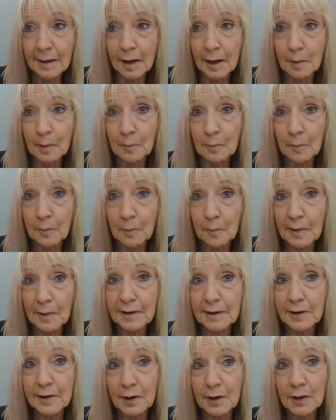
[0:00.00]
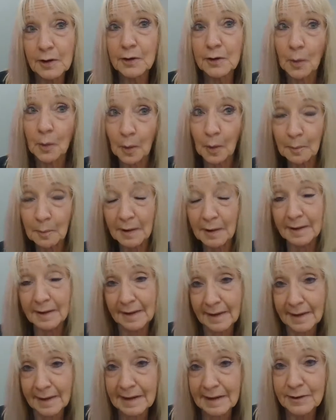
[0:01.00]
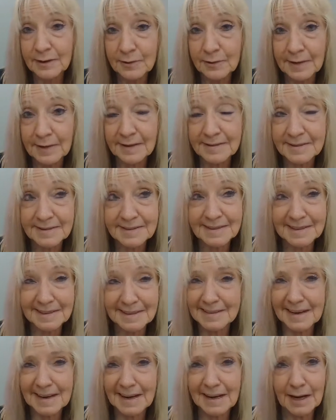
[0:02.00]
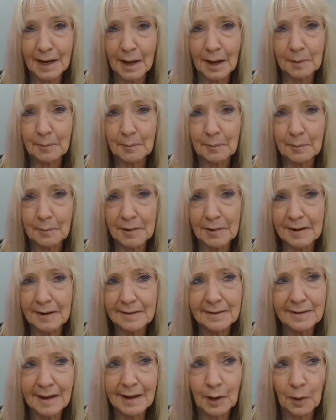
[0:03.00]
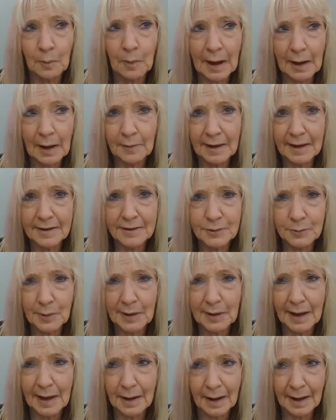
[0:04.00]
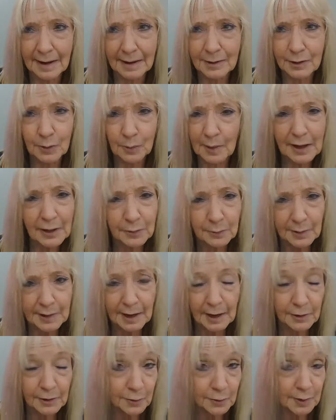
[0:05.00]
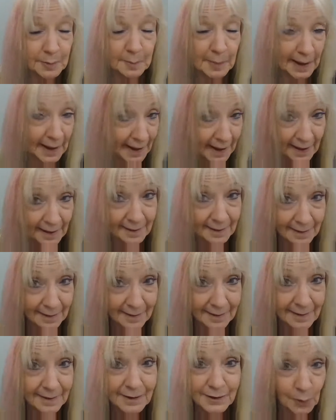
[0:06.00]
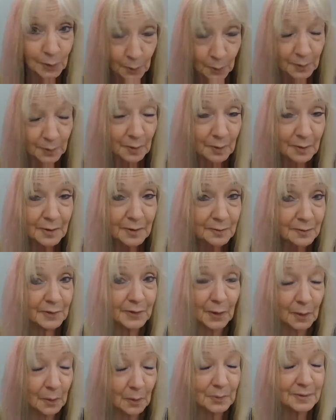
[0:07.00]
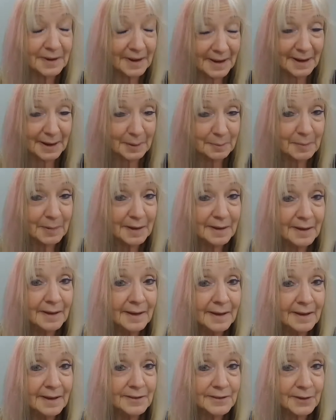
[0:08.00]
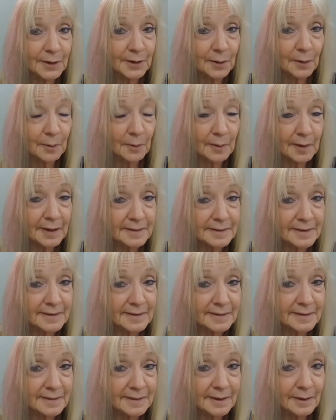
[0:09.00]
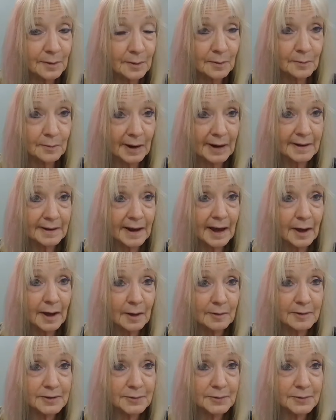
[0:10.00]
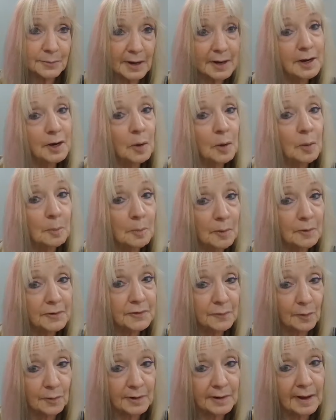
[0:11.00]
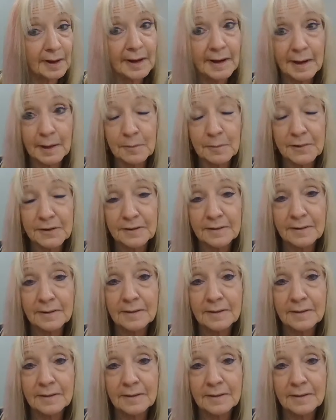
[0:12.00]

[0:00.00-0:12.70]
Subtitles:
When normally in 2016, I'm going to take a wild guess, we got like 2,300 back total for the whole time. So it's, right now it's running almost 4 times.